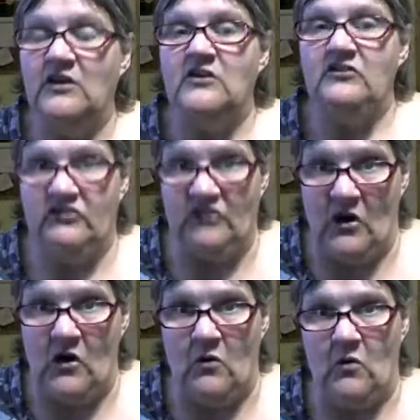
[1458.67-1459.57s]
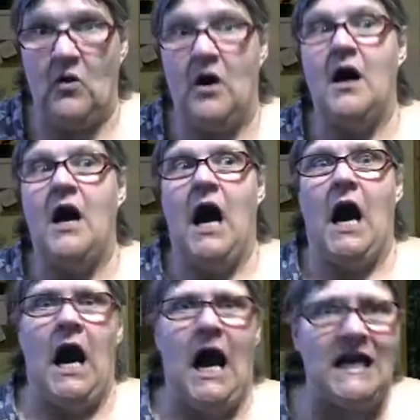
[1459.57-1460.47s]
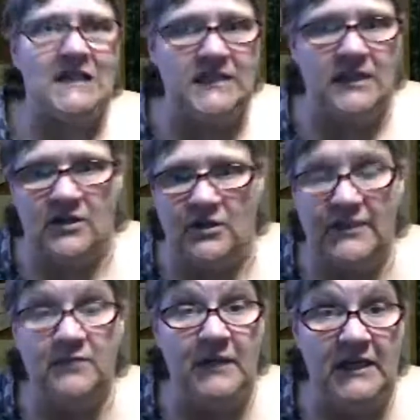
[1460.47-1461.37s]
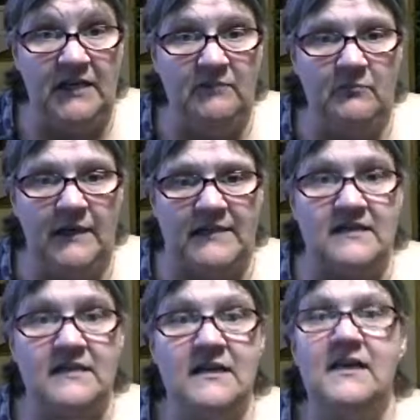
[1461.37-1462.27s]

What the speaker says: So they're going to be hit and miss.